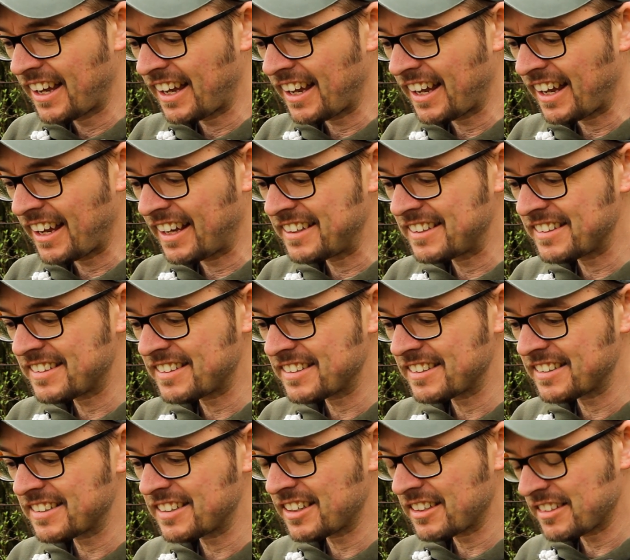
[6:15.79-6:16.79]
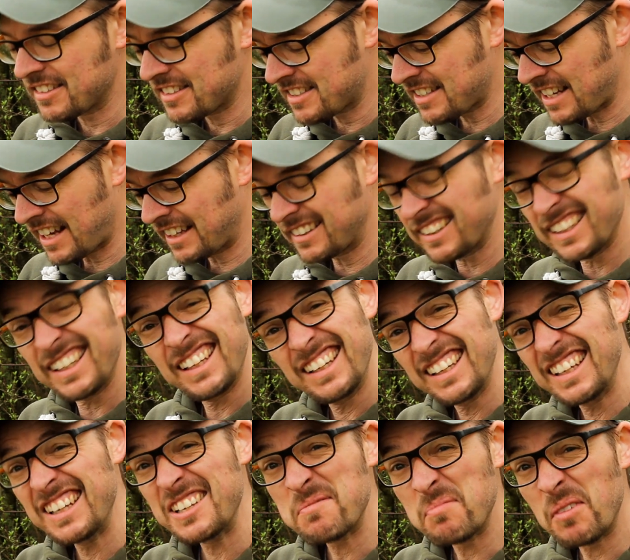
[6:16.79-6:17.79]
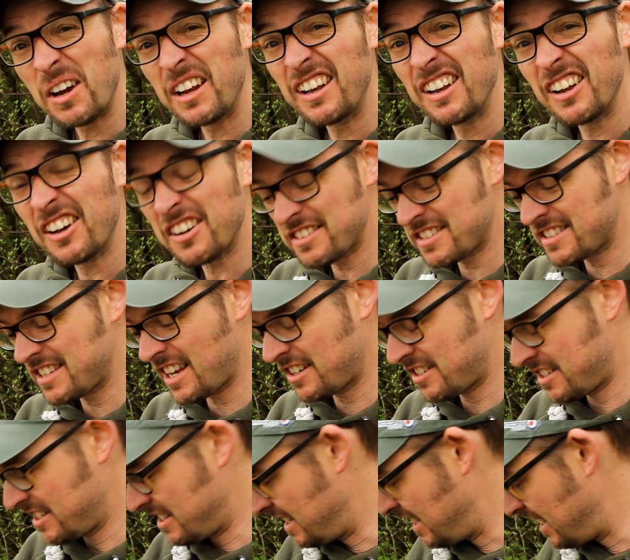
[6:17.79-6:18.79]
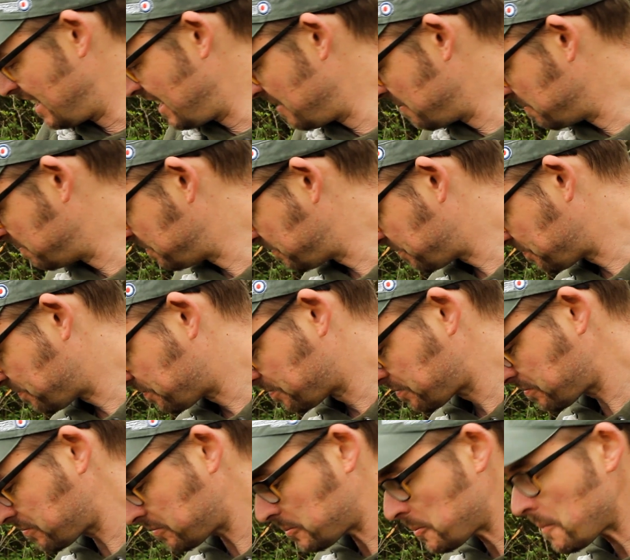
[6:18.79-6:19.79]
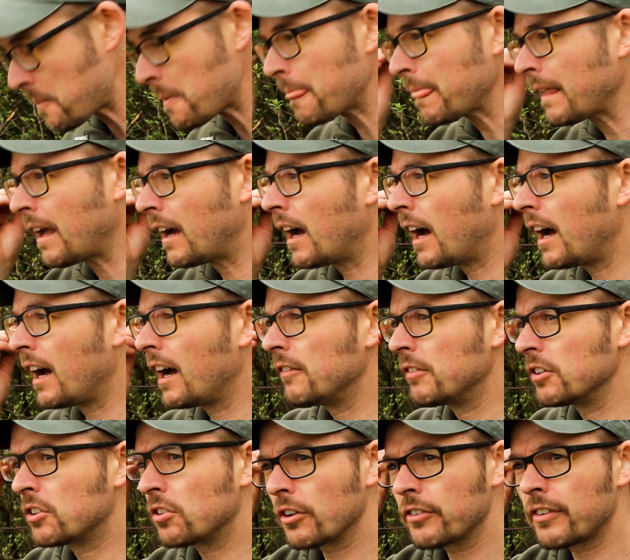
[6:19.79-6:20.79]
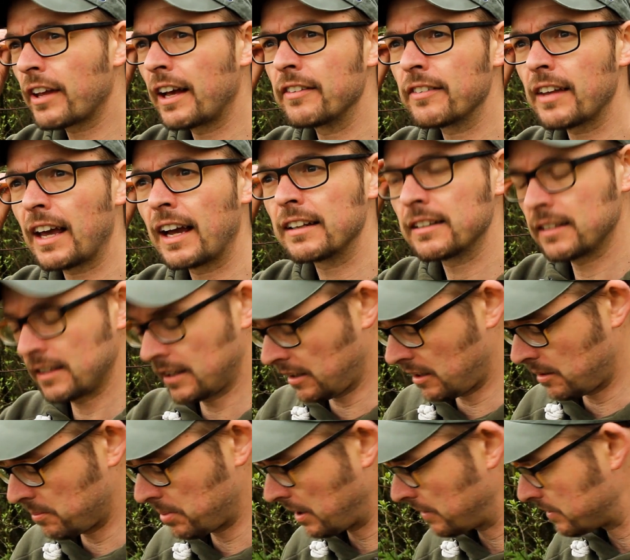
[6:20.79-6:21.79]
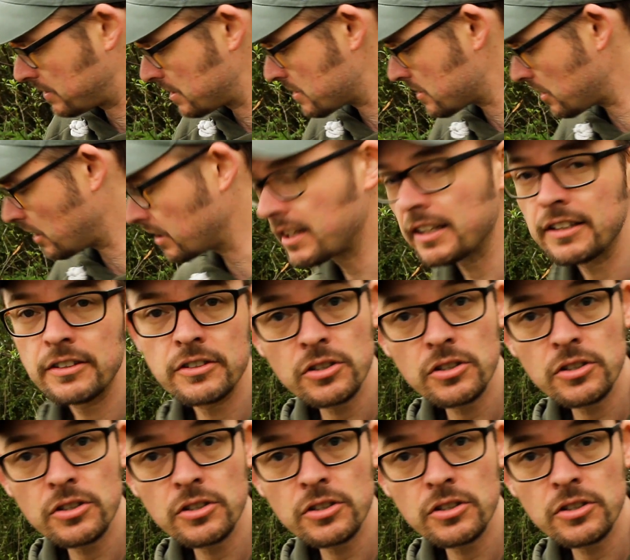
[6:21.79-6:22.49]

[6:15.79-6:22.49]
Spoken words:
and sadly it's my last session here. The Cross Hands Angling Club have decided